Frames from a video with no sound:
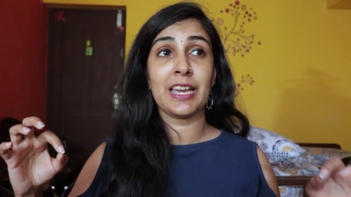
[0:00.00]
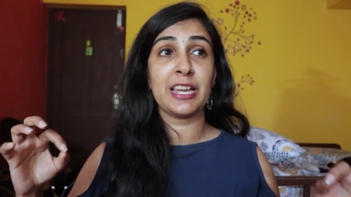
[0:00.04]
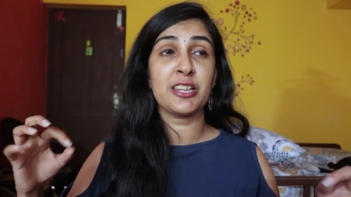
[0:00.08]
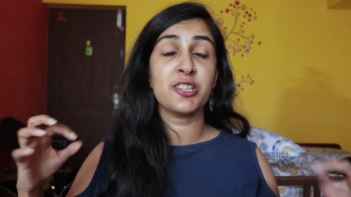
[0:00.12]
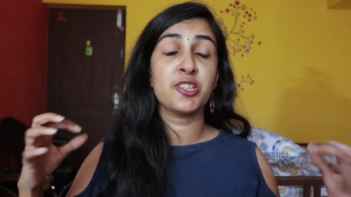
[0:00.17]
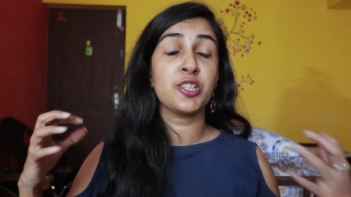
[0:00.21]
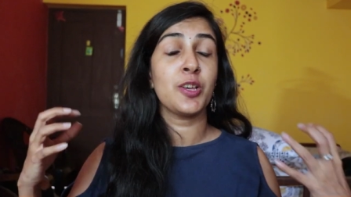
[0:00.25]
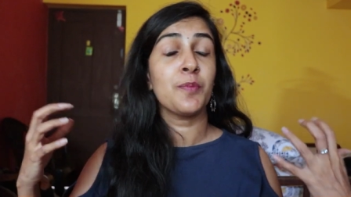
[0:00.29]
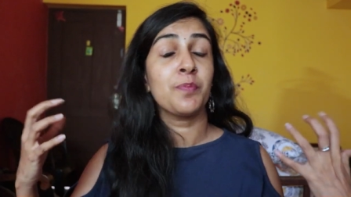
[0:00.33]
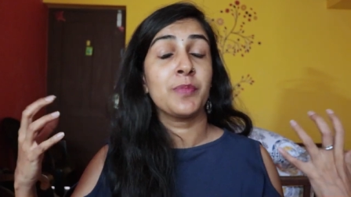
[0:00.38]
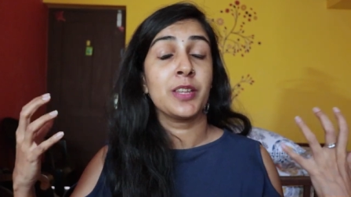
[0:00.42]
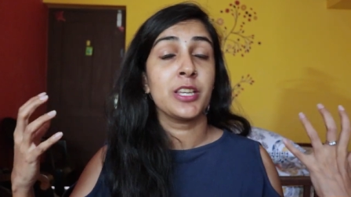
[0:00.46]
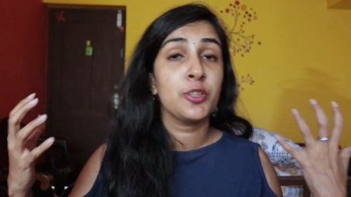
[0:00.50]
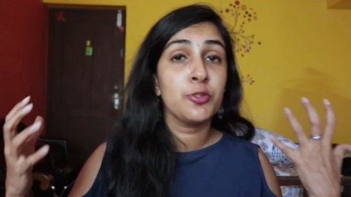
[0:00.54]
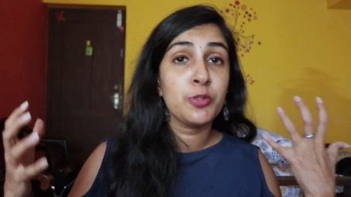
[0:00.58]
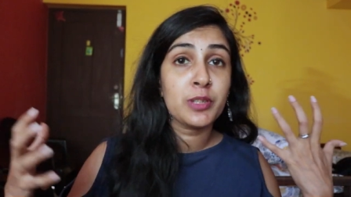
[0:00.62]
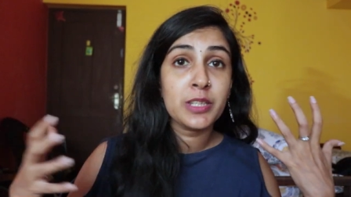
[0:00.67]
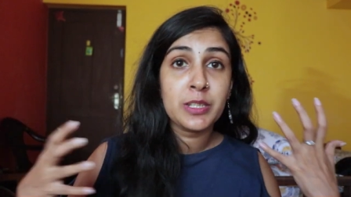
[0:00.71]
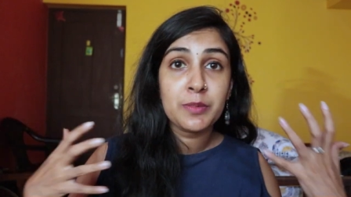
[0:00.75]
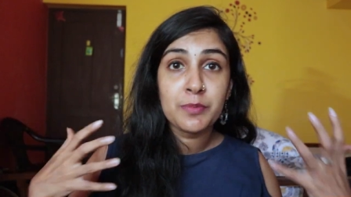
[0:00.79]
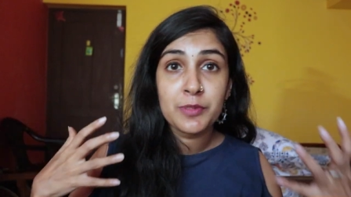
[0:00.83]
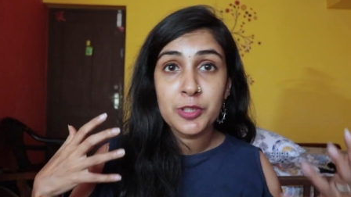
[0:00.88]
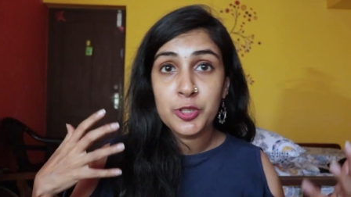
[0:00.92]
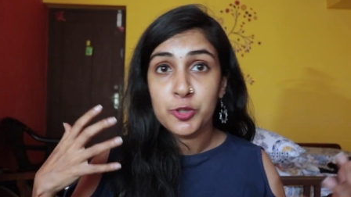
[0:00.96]
it's something you
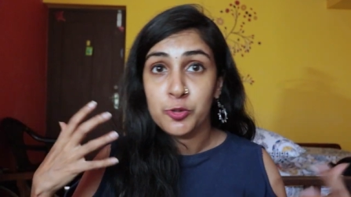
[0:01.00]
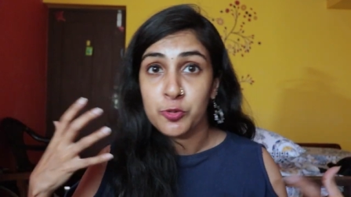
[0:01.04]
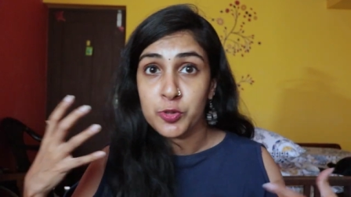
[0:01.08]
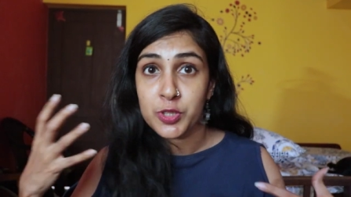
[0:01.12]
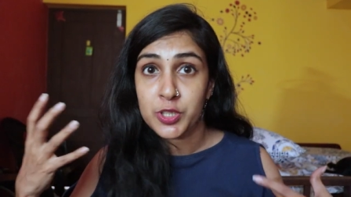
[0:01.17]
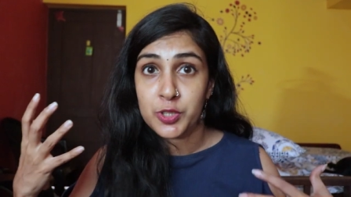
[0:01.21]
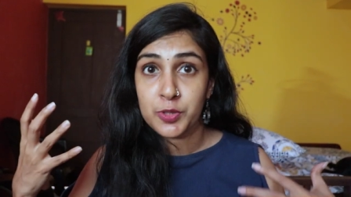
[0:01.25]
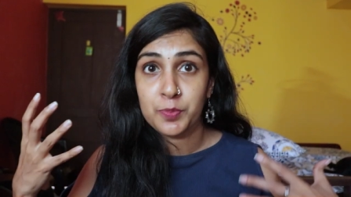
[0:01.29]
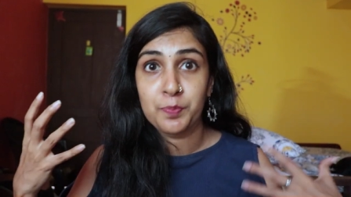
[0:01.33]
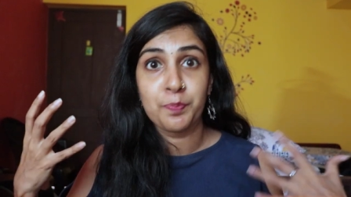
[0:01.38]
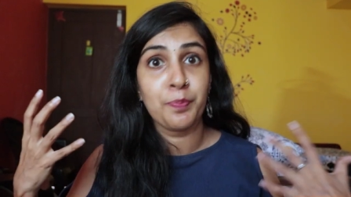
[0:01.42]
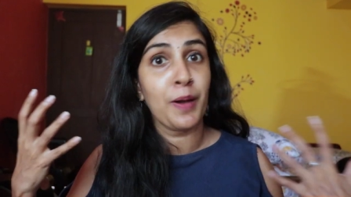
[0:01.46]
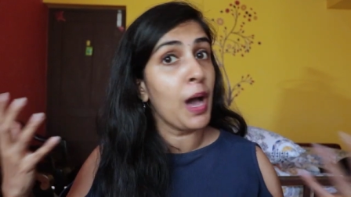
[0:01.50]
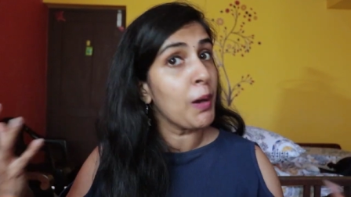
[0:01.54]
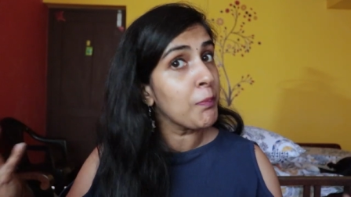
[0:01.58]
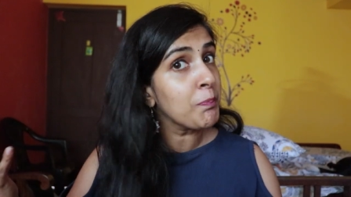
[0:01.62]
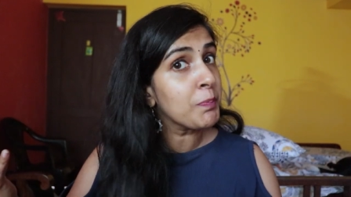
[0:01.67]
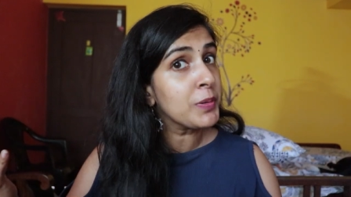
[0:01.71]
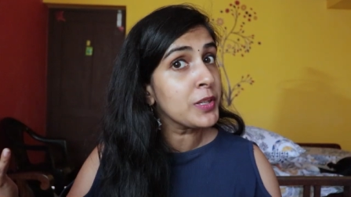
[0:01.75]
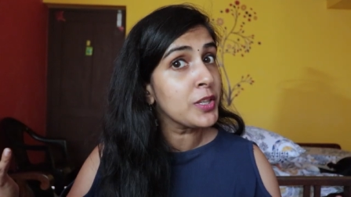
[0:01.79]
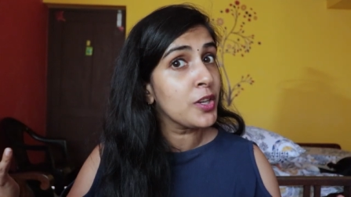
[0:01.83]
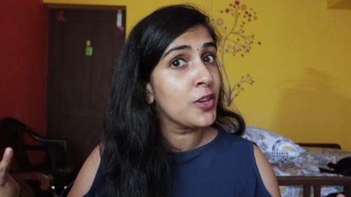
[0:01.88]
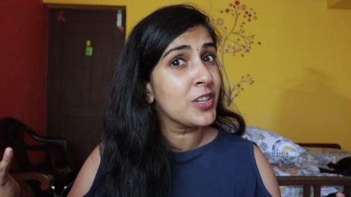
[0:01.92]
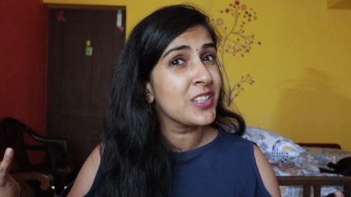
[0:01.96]
can used,
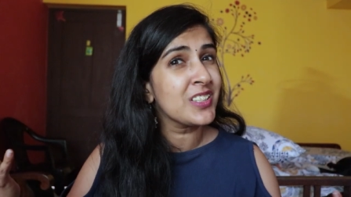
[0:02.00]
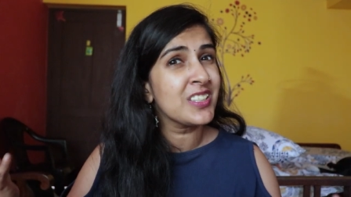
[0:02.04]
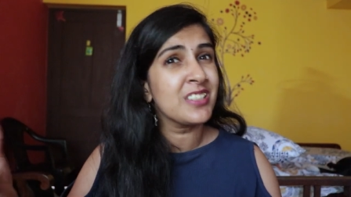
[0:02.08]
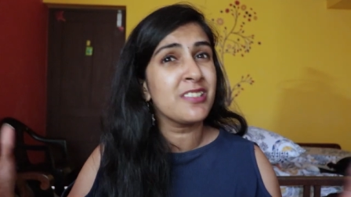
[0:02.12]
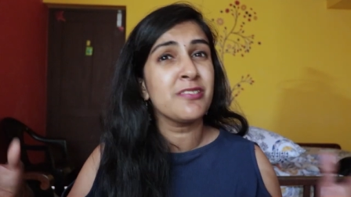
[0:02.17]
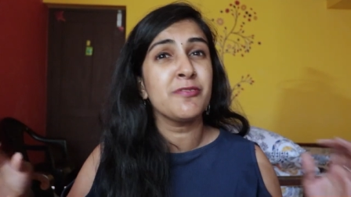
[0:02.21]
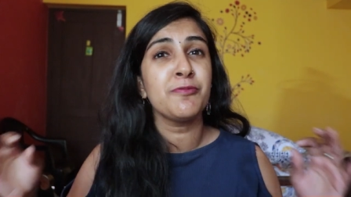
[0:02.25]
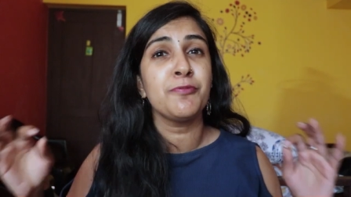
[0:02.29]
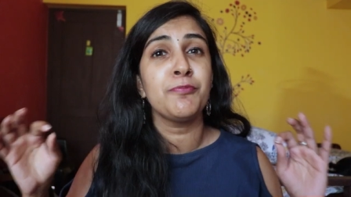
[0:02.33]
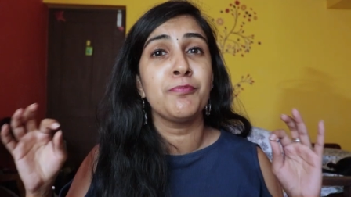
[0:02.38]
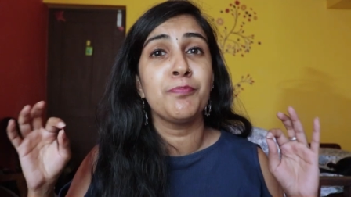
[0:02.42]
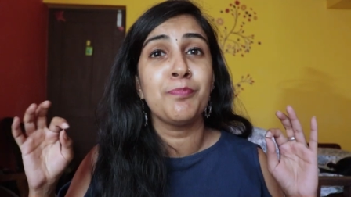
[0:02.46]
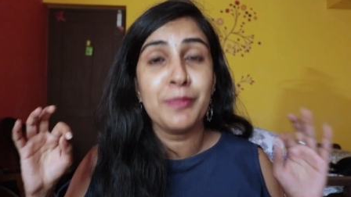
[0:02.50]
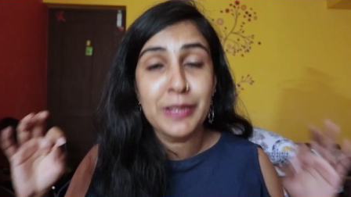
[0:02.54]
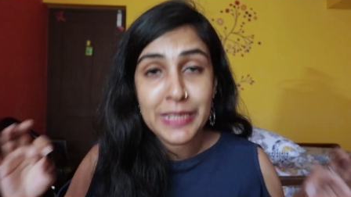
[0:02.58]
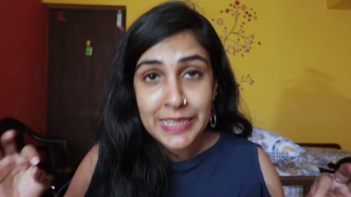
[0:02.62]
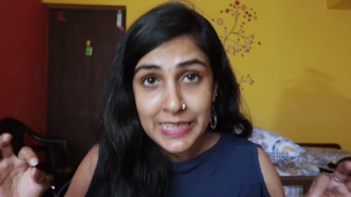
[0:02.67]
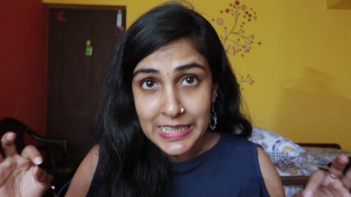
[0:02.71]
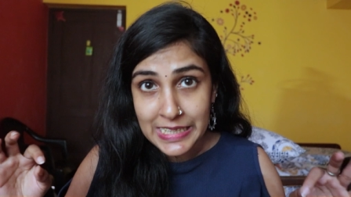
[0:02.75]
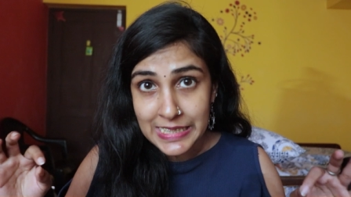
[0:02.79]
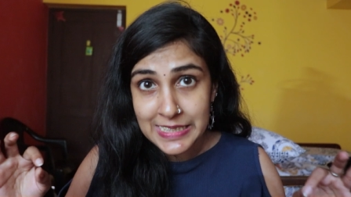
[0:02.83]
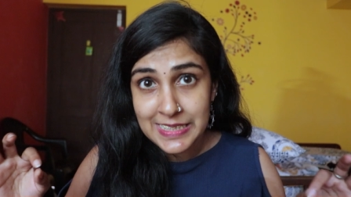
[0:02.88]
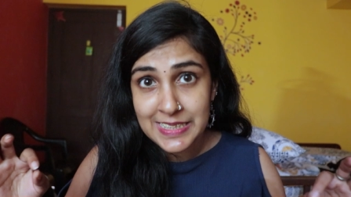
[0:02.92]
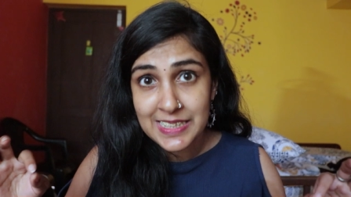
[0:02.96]
pamper yourself,
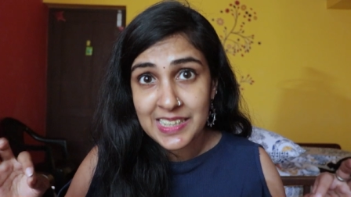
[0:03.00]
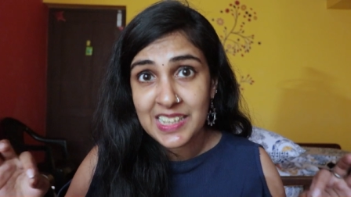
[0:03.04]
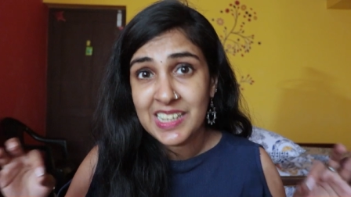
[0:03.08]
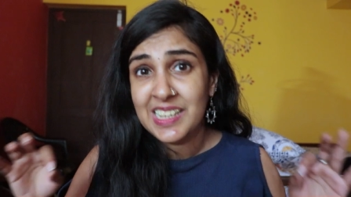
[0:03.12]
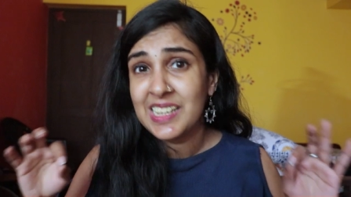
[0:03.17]
please.